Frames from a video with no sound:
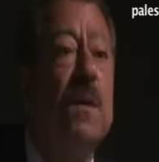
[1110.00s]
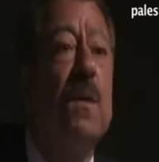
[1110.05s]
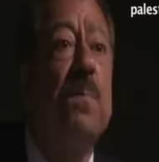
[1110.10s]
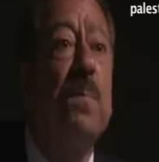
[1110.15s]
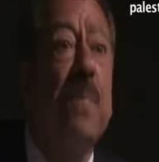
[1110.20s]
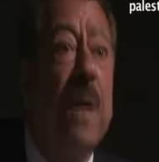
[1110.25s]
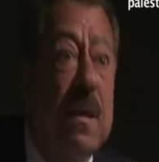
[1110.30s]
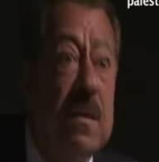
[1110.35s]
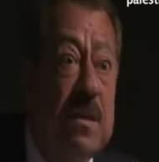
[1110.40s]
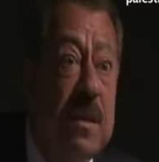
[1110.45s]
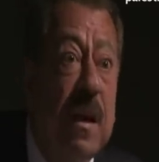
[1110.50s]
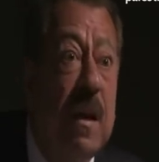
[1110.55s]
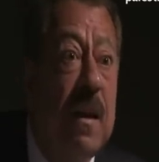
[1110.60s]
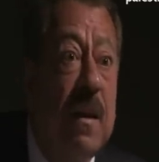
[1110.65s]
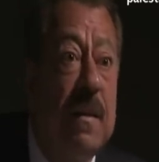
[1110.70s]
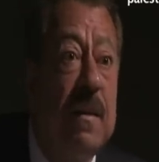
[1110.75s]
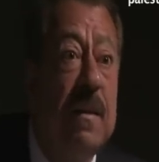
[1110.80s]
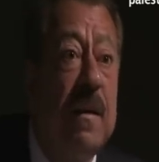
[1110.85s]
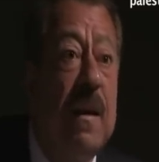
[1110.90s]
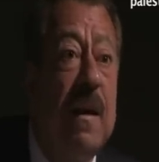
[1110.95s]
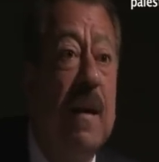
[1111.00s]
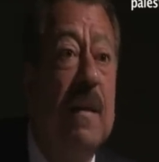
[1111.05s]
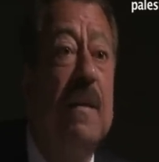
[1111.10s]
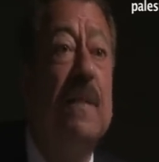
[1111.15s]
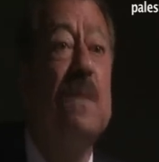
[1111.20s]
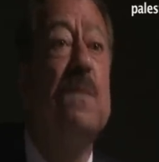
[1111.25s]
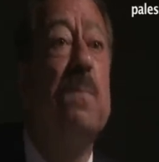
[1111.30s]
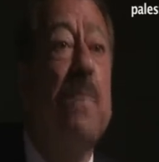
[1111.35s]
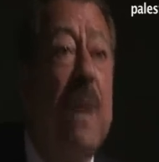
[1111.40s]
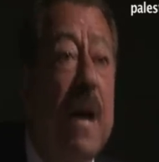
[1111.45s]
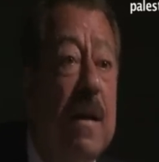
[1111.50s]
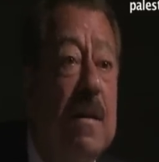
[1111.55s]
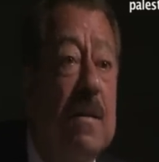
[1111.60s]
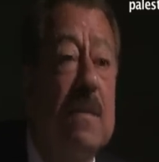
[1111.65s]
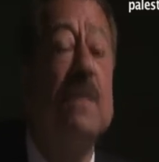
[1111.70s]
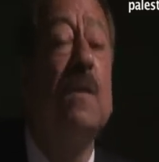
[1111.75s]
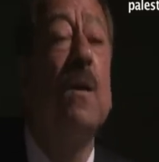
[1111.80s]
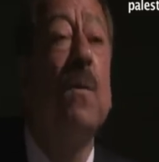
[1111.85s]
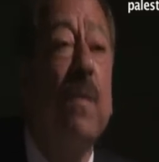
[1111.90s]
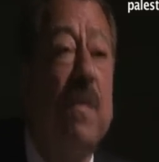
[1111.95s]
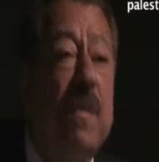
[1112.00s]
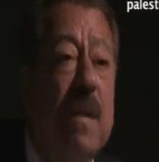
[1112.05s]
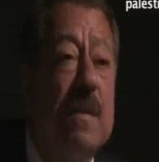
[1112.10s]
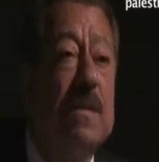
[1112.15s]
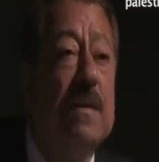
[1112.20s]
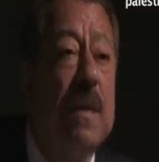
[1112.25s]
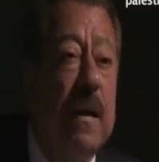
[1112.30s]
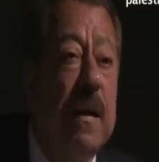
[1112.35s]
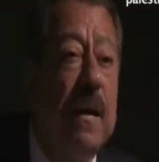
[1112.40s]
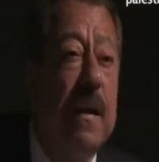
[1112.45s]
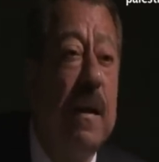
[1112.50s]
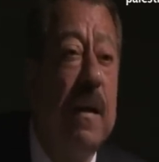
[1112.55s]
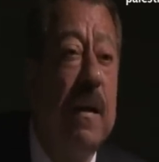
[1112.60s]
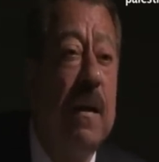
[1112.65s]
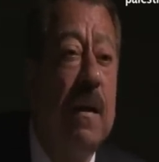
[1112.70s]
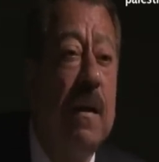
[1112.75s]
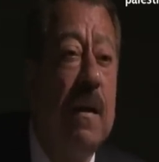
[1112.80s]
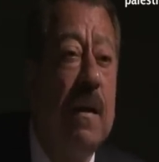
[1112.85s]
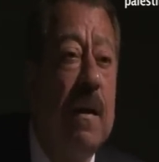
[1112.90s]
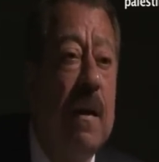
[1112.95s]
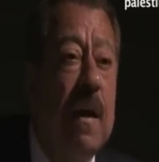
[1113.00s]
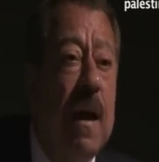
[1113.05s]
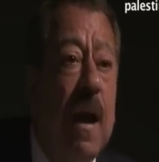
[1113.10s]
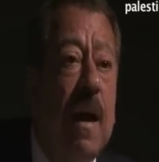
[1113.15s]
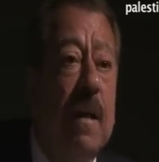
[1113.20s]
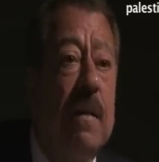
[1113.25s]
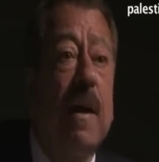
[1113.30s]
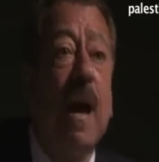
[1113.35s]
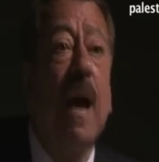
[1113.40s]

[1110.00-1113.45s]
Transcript: impartiality, it is bias toward the Israeli. And